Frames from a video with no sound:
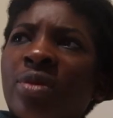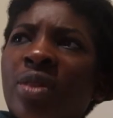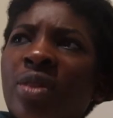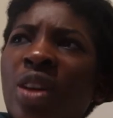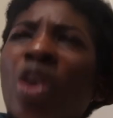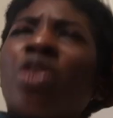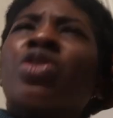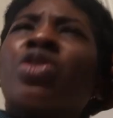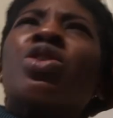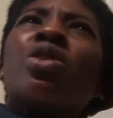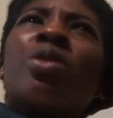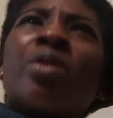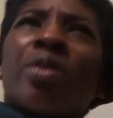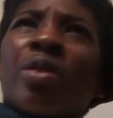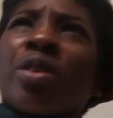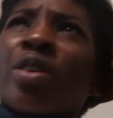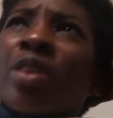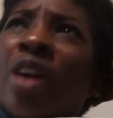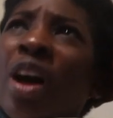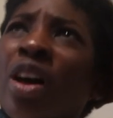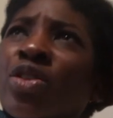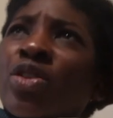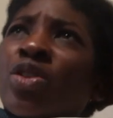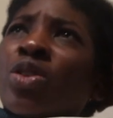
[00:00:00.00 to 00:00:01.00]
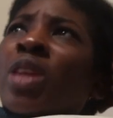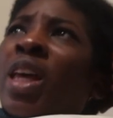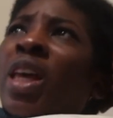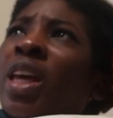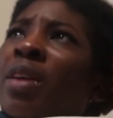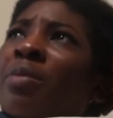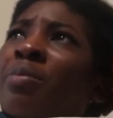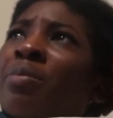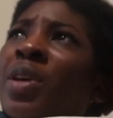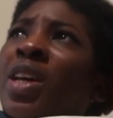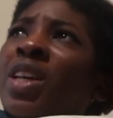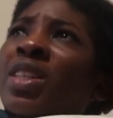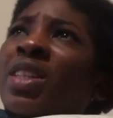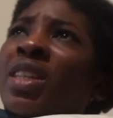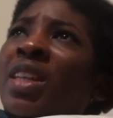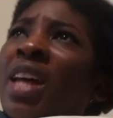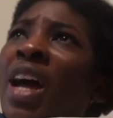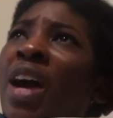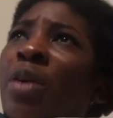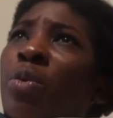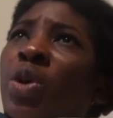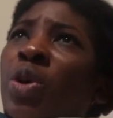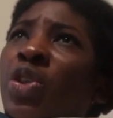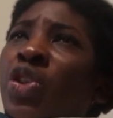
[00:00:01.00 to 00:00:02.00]
also also like because
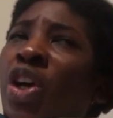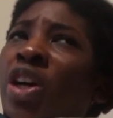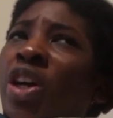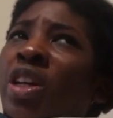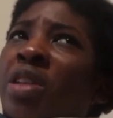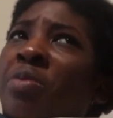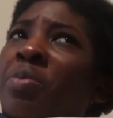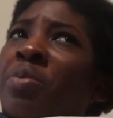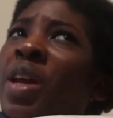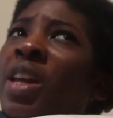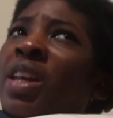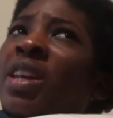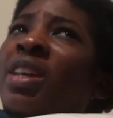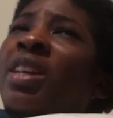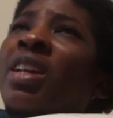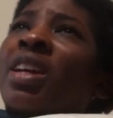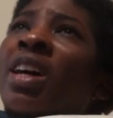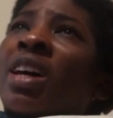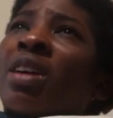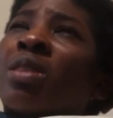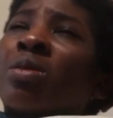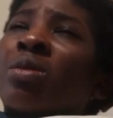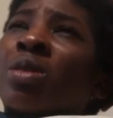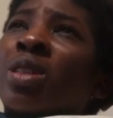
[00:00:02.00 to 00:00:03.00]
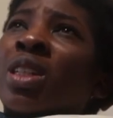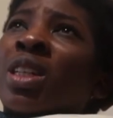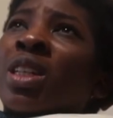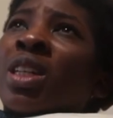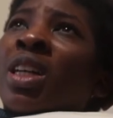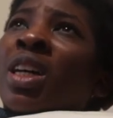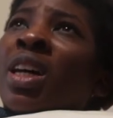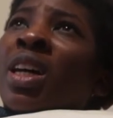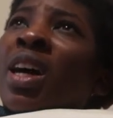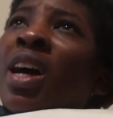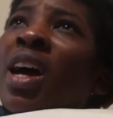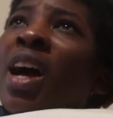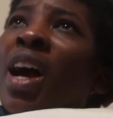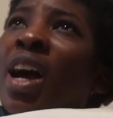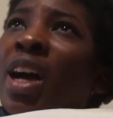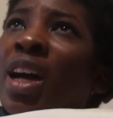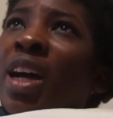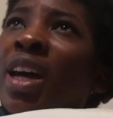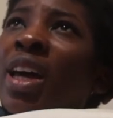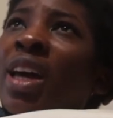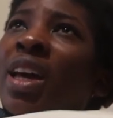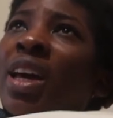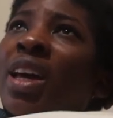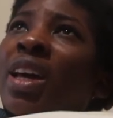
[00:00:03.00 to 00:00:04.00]
i watch Ugly Betty now
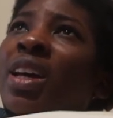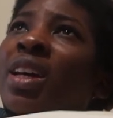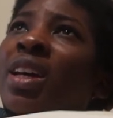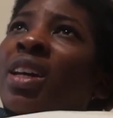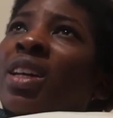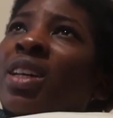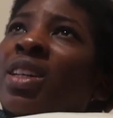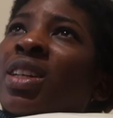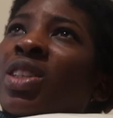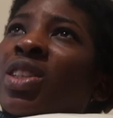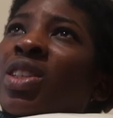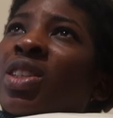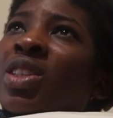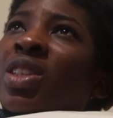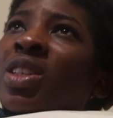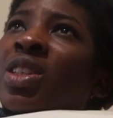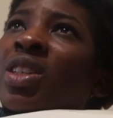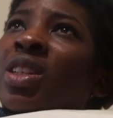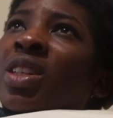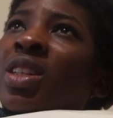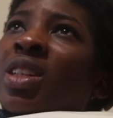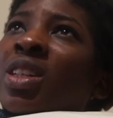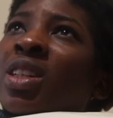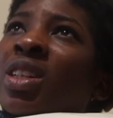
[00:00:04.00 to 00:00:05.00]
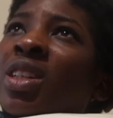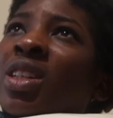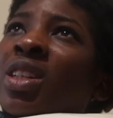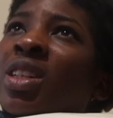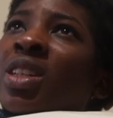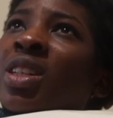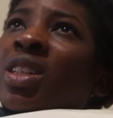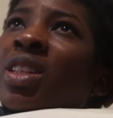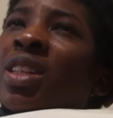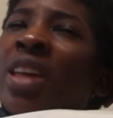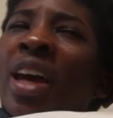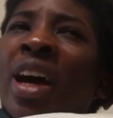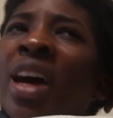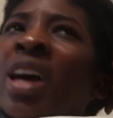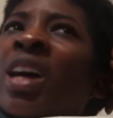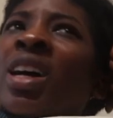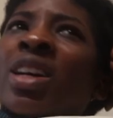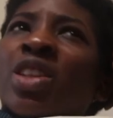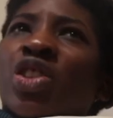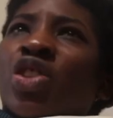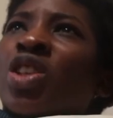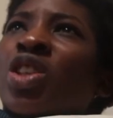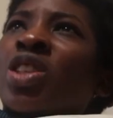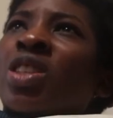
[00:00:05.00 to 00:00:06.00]
i yeah
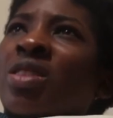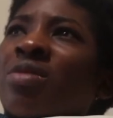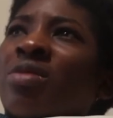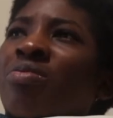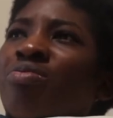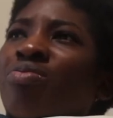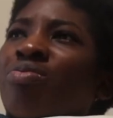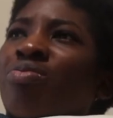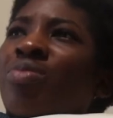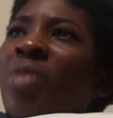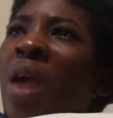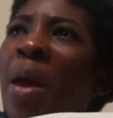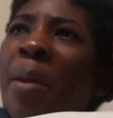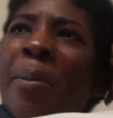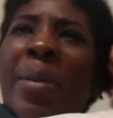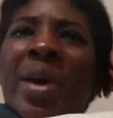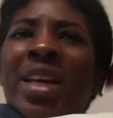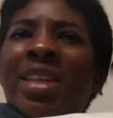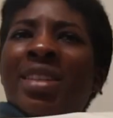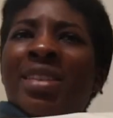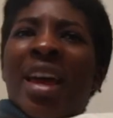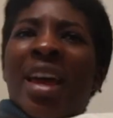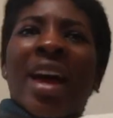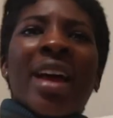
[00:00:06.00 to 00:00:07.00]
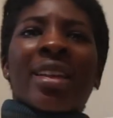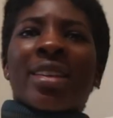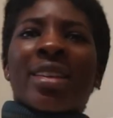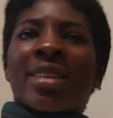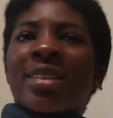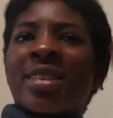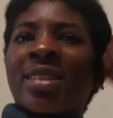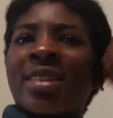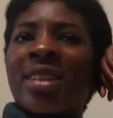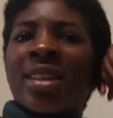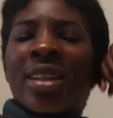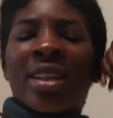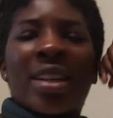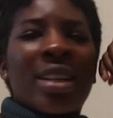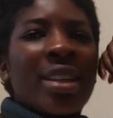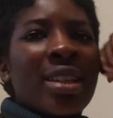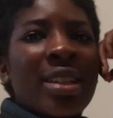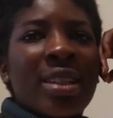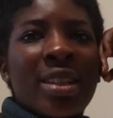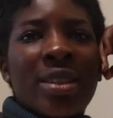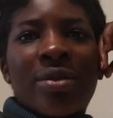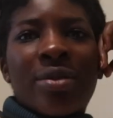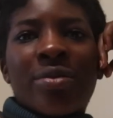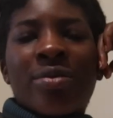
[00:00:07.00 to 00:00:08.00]
it's just it makes sense
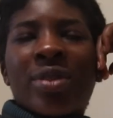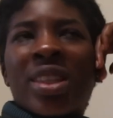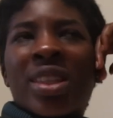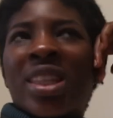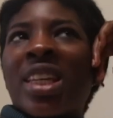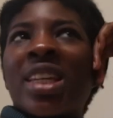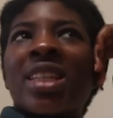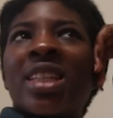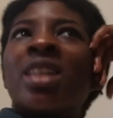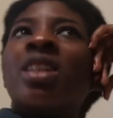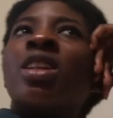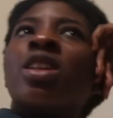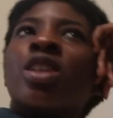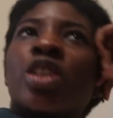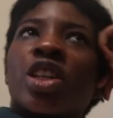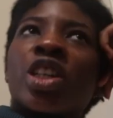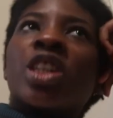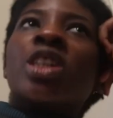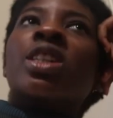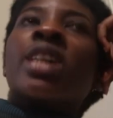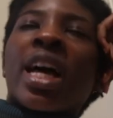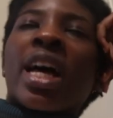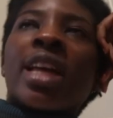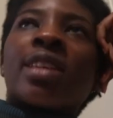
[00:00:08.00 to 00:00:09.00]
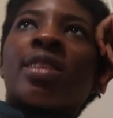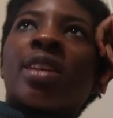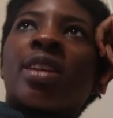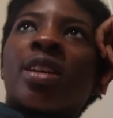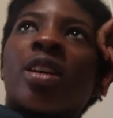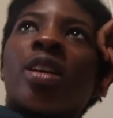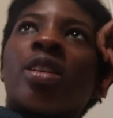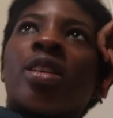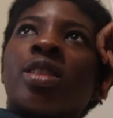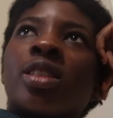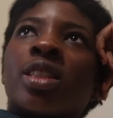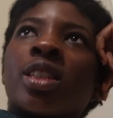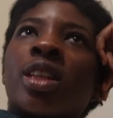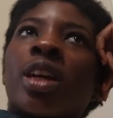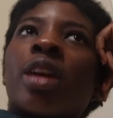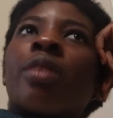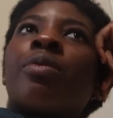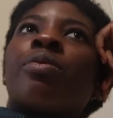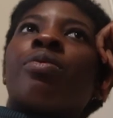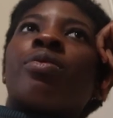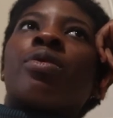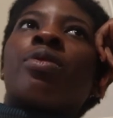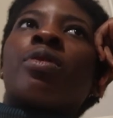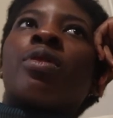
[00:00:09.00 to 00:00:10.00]
they did a good casting honestly
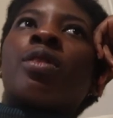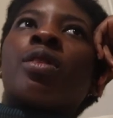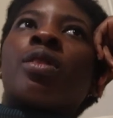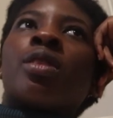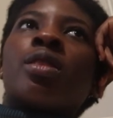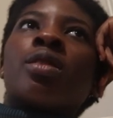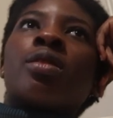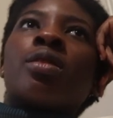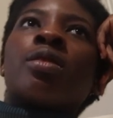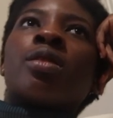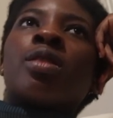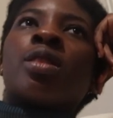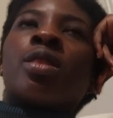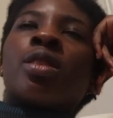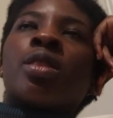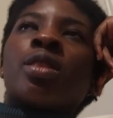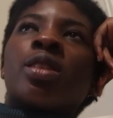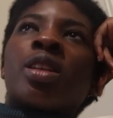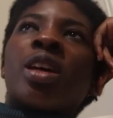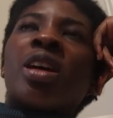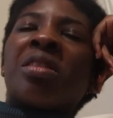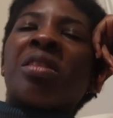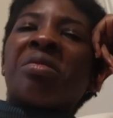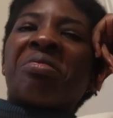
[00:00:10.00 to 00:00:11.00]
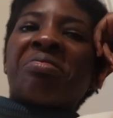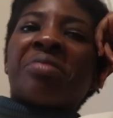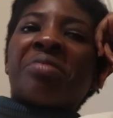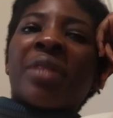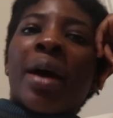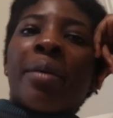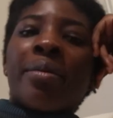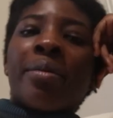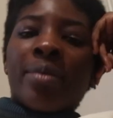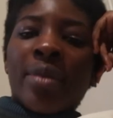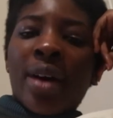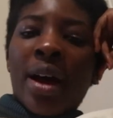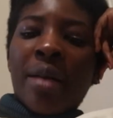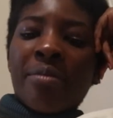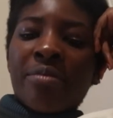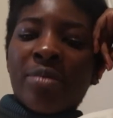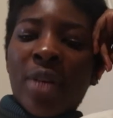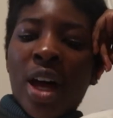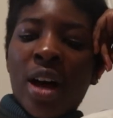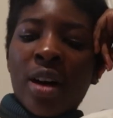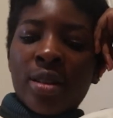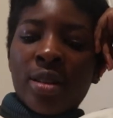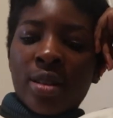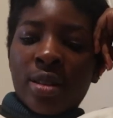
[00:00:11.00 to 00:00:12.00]
yeah i'm i'm
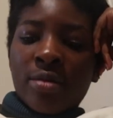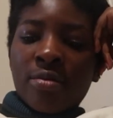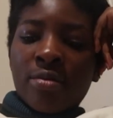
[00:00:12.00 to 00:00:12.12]
not